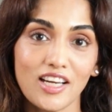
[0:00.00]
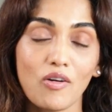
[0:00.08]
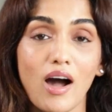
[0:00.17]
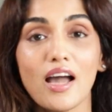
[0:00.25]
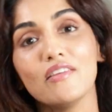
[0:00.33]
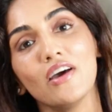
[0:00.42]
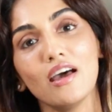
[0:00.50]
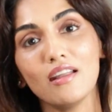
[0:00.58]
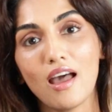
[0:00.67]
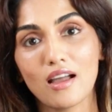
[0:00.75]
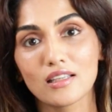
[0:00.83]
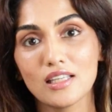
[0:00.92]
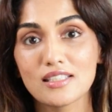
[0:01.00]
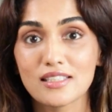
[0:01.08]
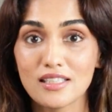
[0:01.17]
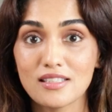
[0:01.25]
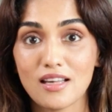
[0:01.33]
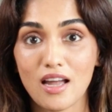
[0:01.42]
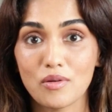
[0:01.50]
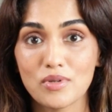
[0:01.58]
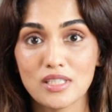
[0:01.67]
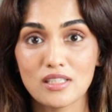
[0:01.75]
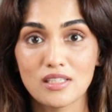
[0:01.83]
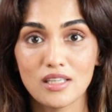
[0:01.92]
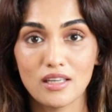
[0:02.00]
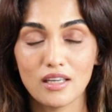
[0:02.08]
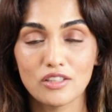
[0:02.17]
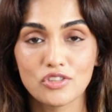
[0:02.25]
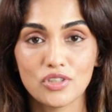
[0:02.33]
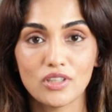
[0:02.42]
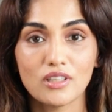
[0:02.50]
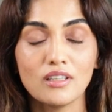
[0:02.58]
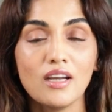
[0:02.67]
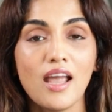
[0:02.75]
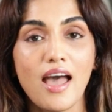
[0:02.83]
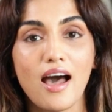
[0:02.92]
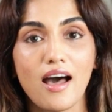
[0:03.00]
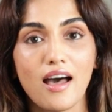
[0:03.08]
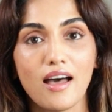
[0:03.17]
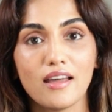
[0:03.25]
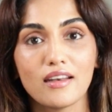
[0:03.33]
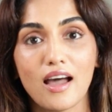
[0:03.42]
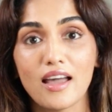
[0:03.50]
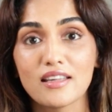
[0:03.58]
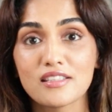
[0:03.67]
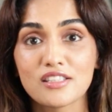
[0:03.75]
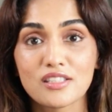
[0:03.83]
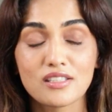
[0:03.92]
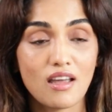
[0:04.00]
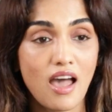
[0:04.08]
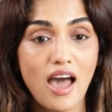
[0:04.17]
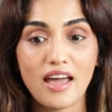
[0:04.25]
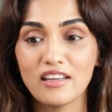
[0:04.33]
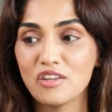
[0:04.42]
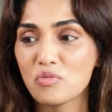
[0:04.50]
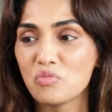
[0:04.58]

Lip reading: Now, I've had acne since I was a teenager, and I had it